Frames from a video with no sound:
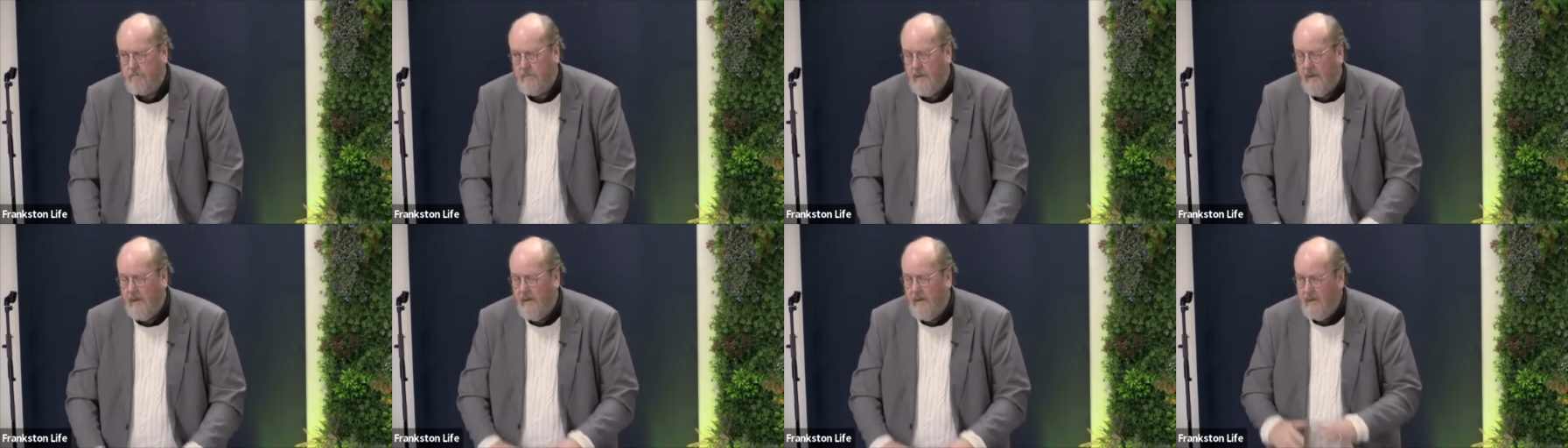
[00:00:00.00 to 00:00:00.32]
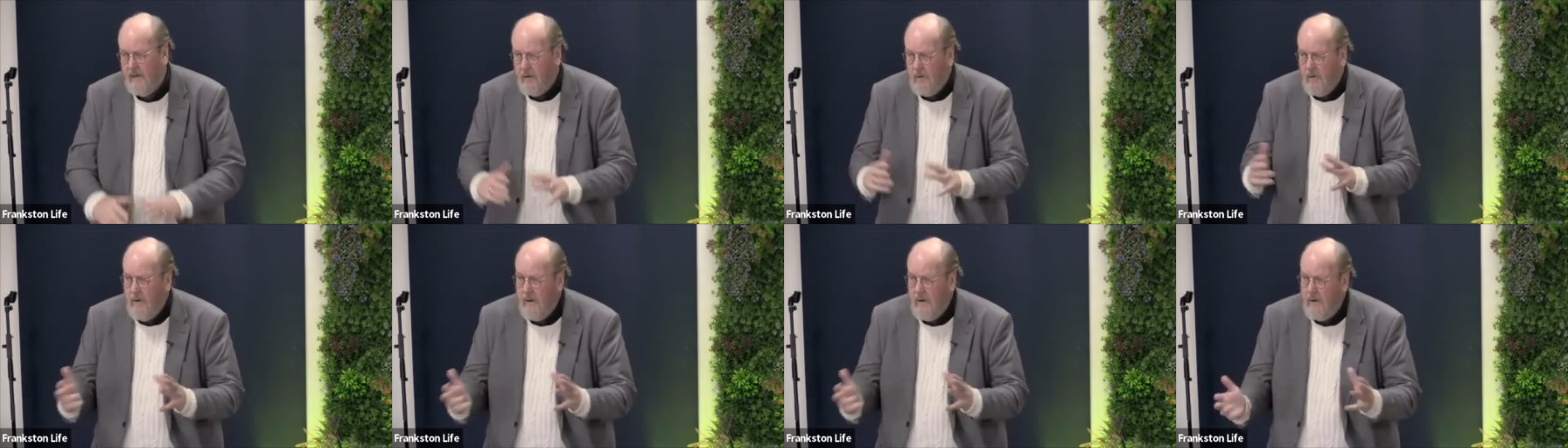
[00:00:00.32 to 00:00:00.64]
The
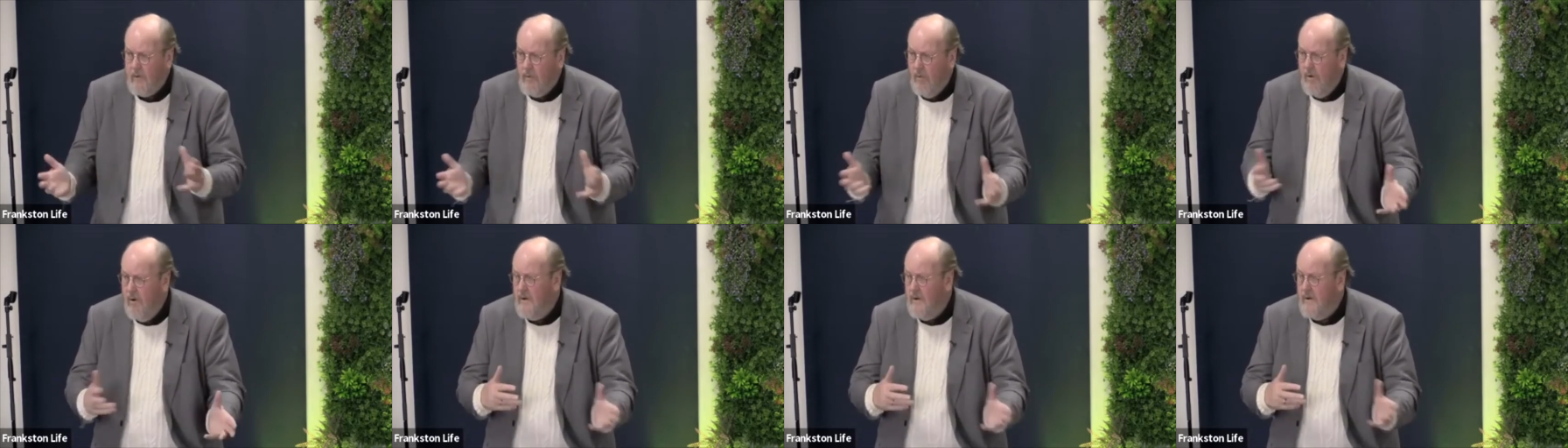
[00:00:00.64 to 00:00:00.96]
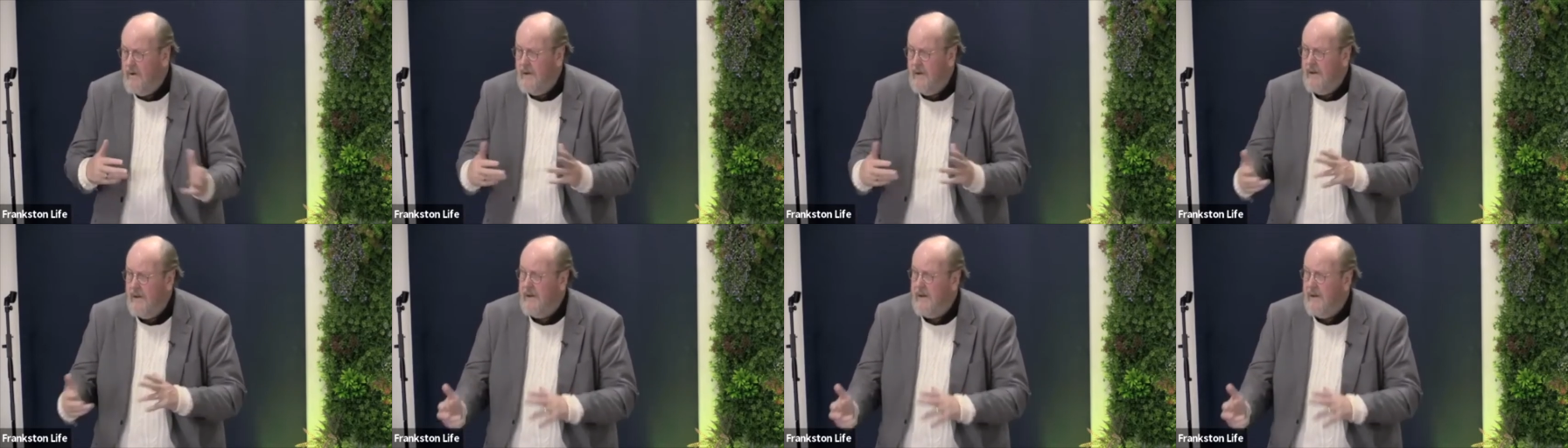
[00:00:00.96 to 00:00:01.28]
Greek word
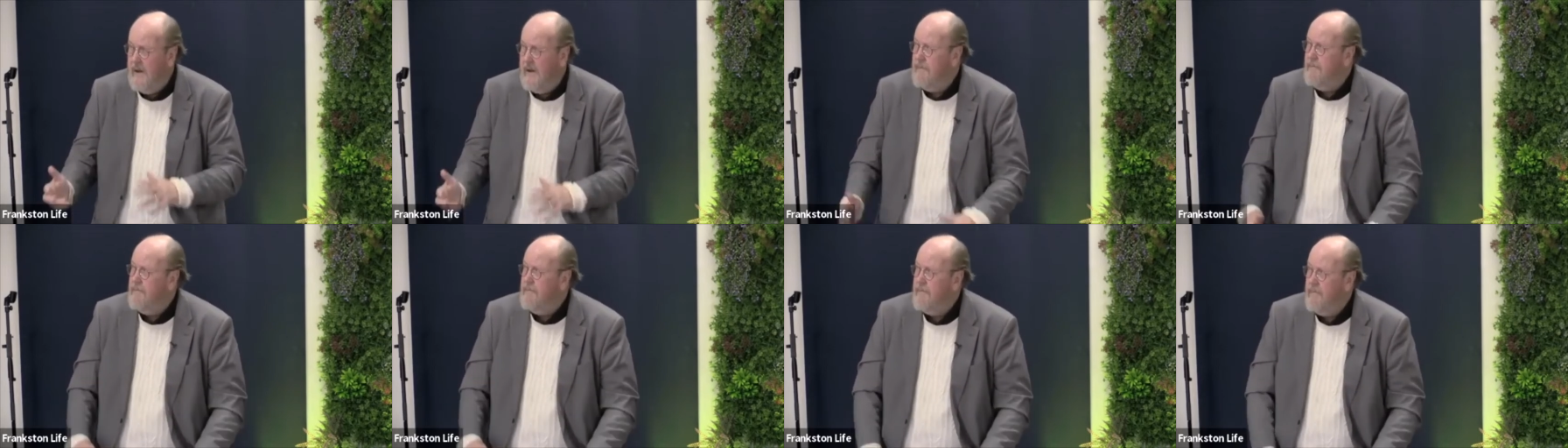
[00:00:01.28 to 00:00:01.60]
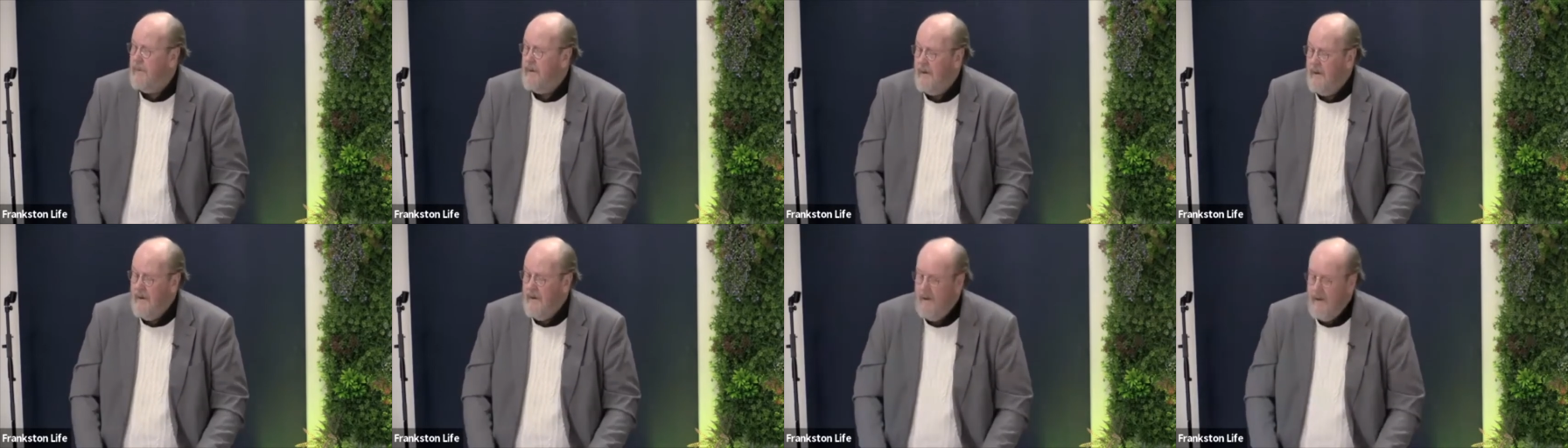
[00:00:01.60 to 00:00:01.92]
here
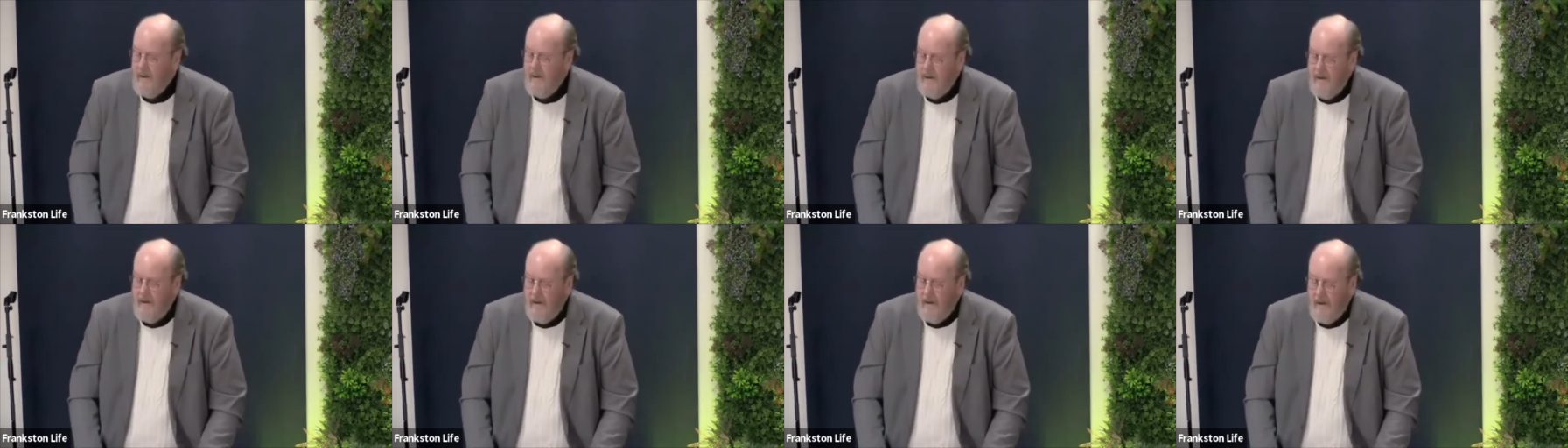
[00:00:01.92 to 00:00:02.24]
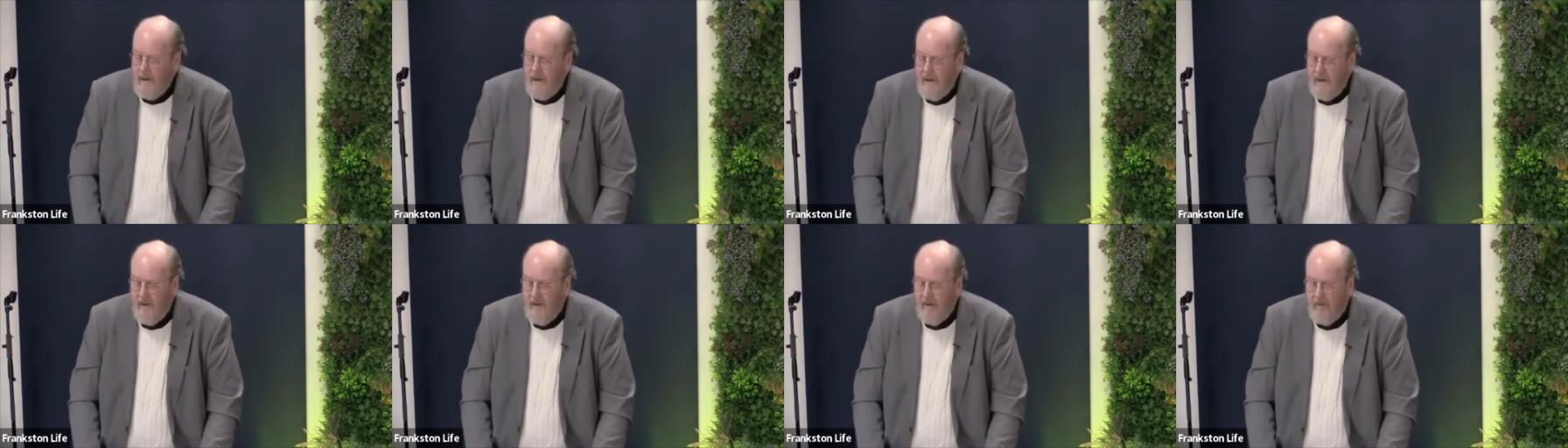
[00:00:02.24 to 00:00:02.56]

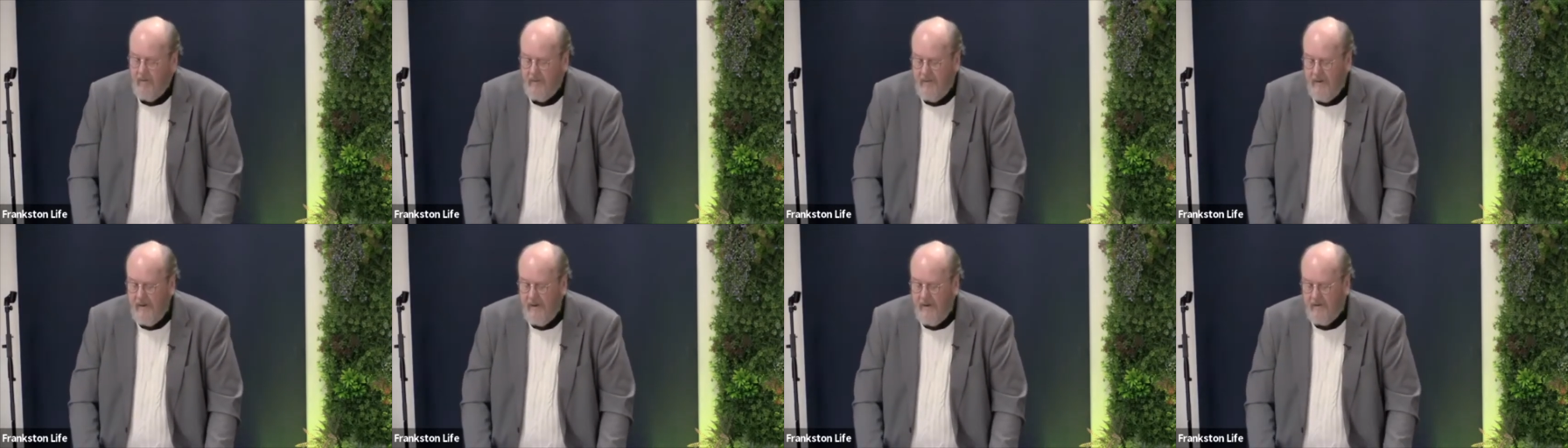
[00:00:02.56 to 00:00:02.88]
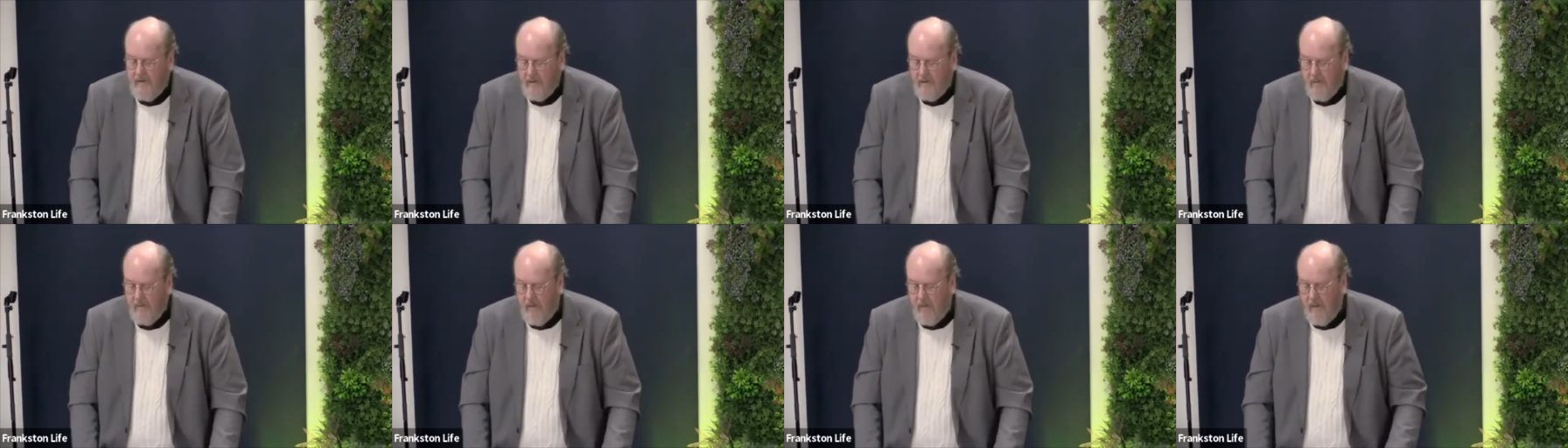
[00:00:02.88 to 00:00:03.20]
and I'll finish
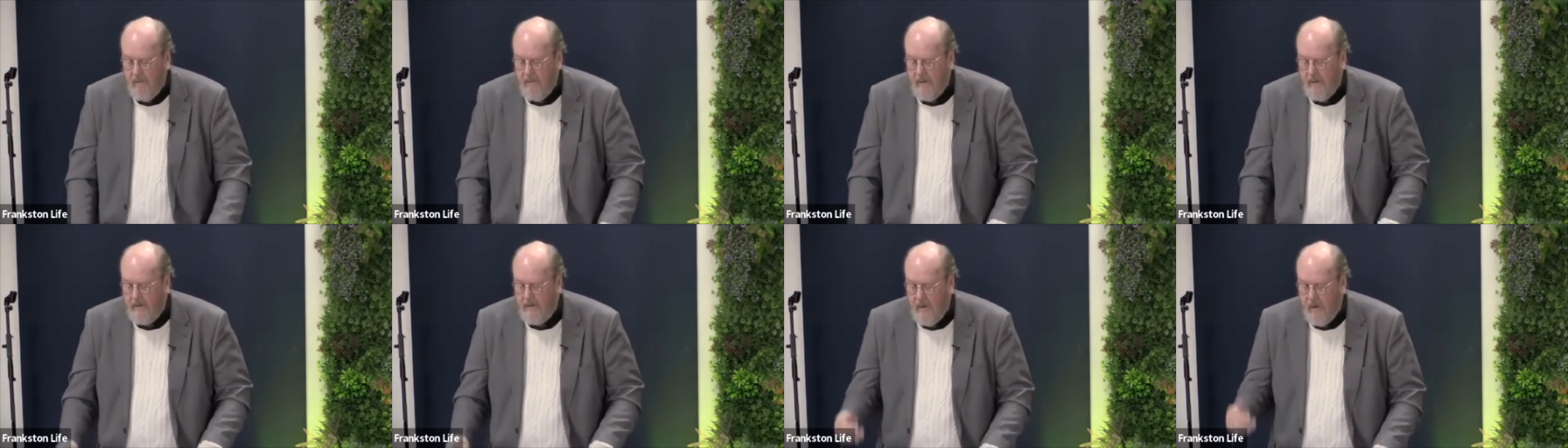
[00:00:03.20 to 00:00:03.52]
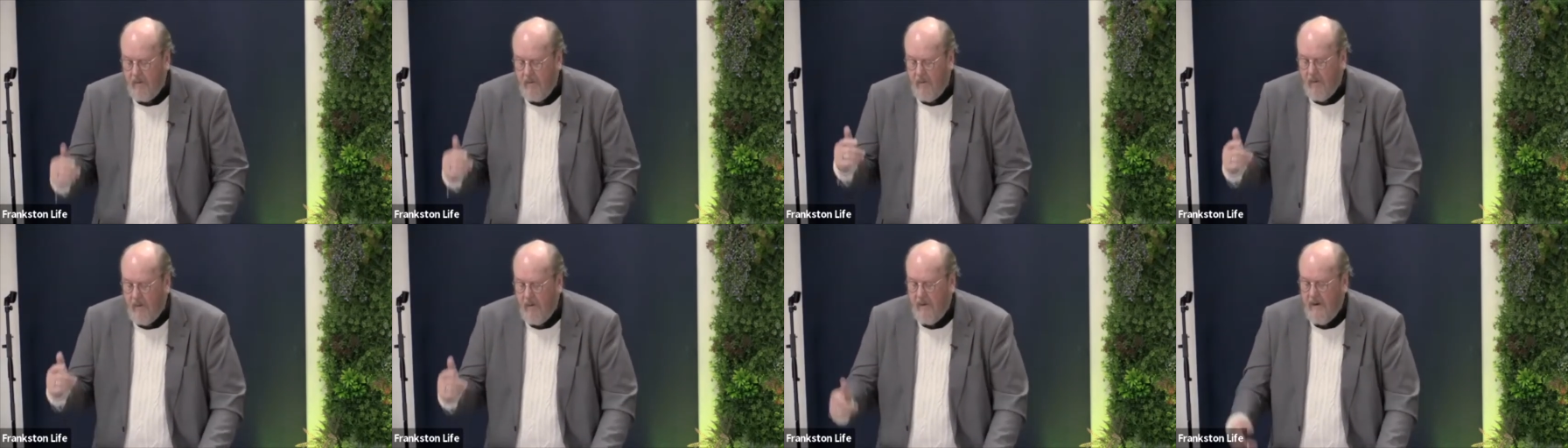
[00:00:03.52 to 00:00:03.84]
in a moment,
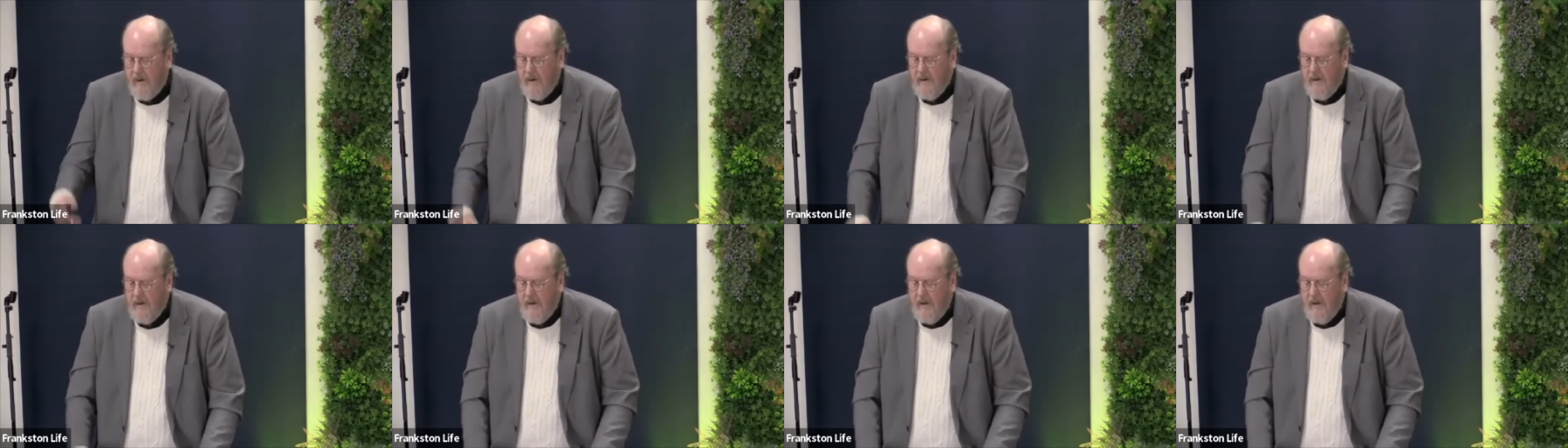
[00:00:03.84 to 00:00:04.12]
don't worry,